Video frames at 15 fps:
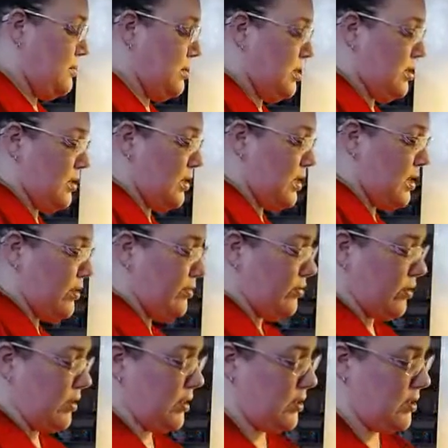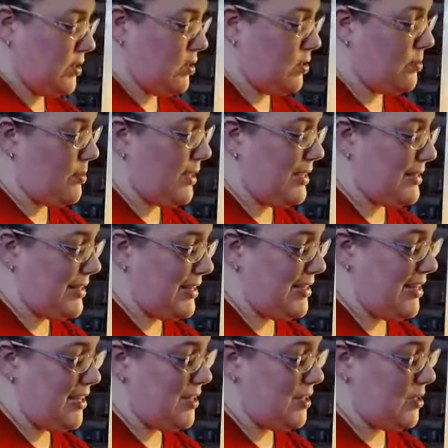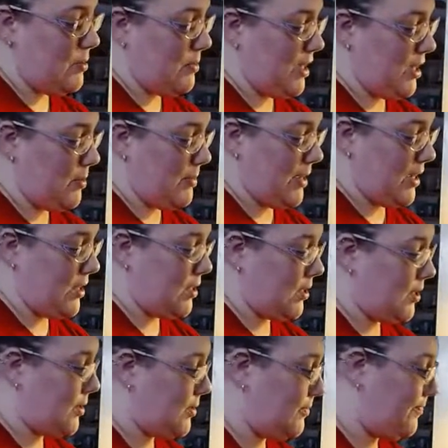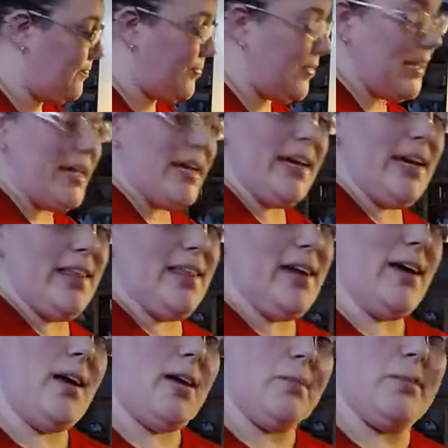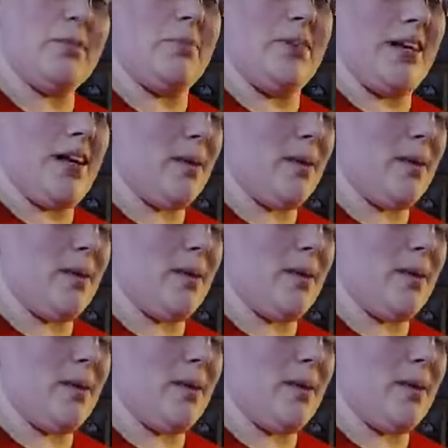going to cover this though, because I tend to make a mess, and that helps me not